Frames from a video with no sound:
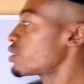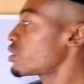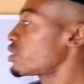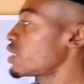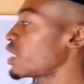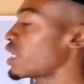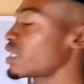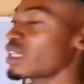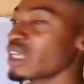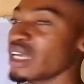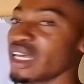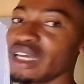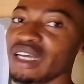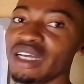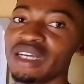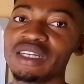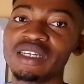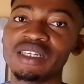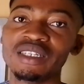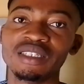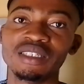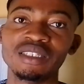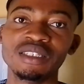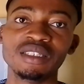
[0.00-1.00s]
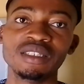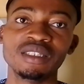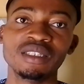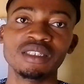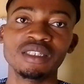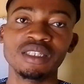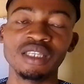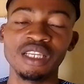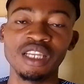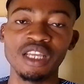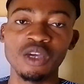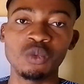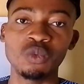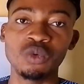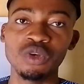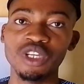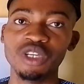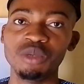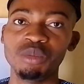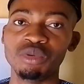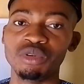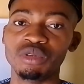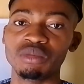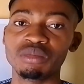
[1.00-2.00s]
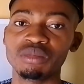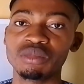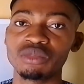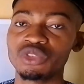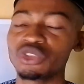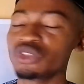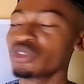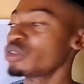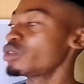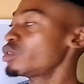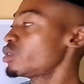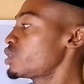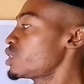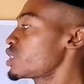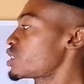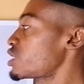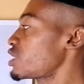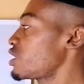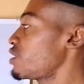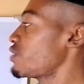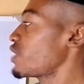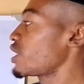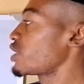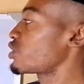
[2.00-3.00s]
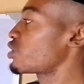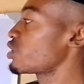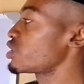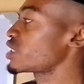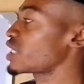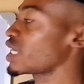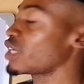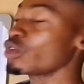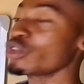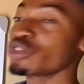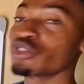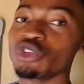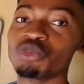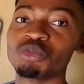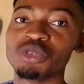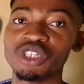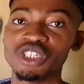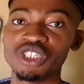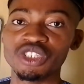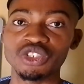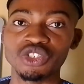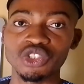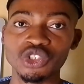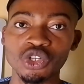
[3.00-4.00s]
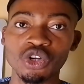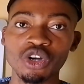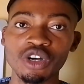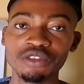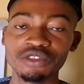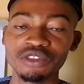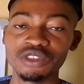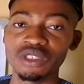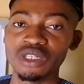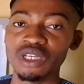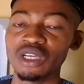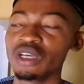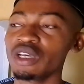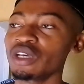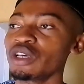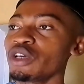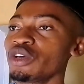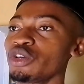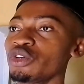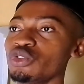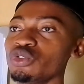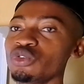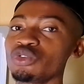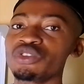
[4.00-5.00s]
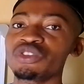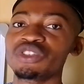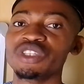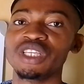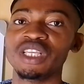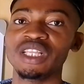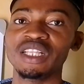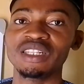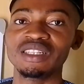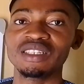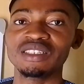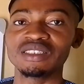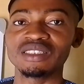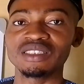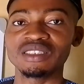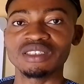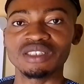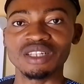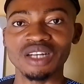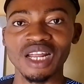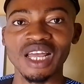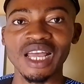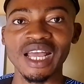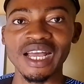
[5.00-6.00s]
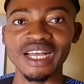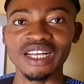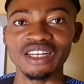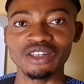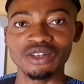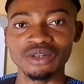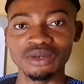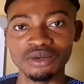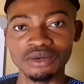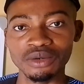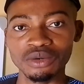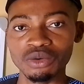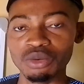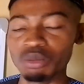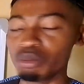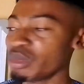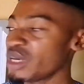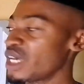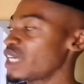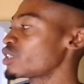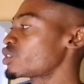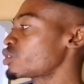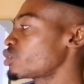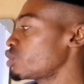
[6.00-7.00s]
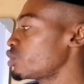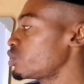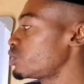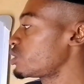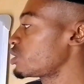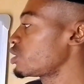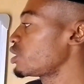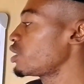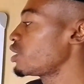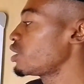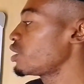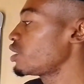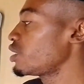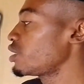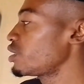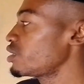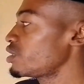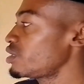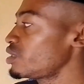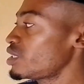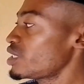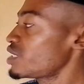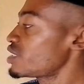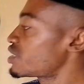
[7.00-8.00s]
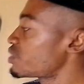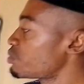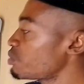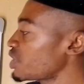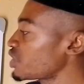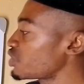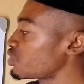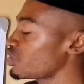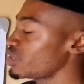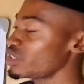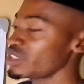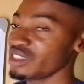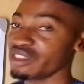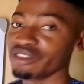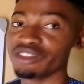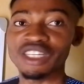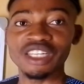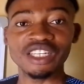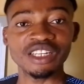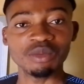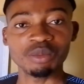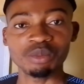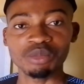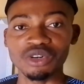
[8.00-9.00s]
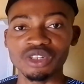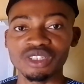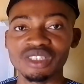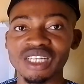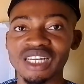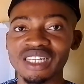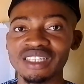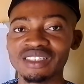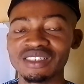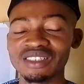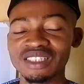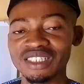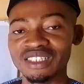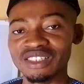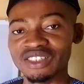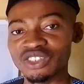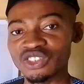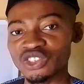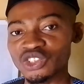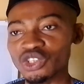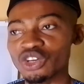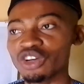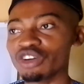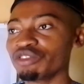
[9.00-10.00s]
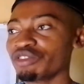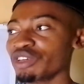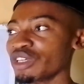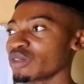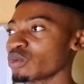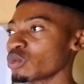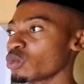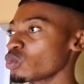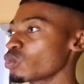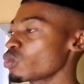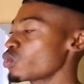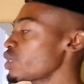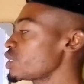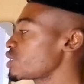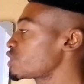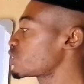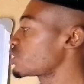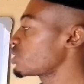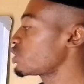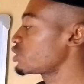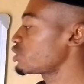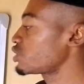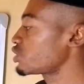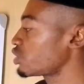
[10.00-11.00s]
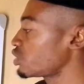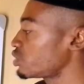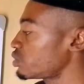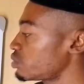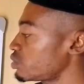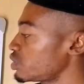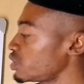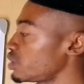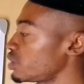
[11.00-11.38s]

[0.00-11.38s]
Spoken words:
that are in equilibrium. So these three vectors can also be resolved using triangle method. This method is very important in solving questions and